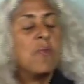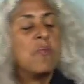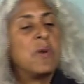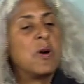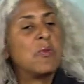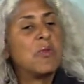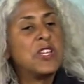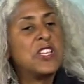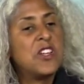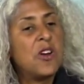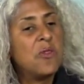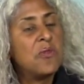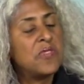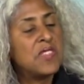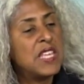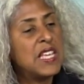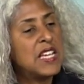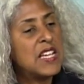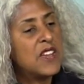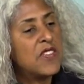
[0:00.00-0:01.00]
But we don't
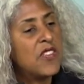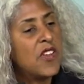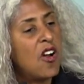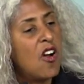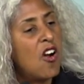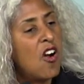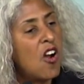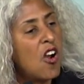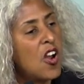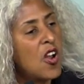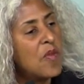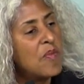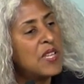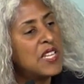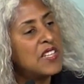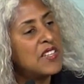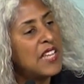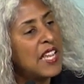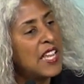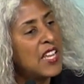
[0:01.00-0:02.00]
think of the harm
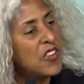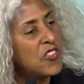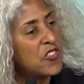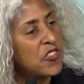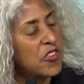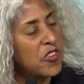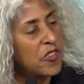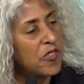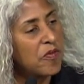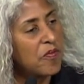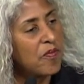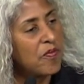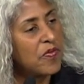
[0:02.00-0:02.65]
and danger